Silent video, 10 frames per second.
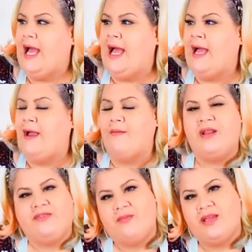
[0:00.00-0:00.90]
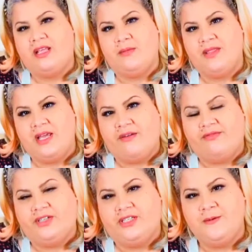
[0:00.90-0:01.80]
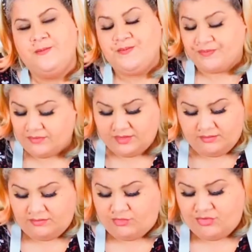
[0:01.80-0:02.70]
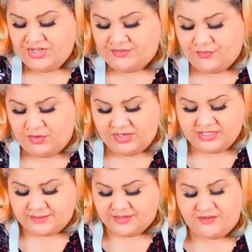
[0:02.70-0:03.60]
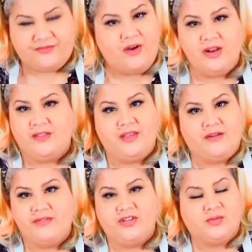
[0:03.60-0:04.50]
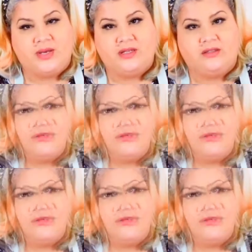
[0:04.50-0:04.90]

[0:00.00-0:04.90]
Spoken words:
And if you're making them in the oven, greased foil is absolutely fine in the oven as well.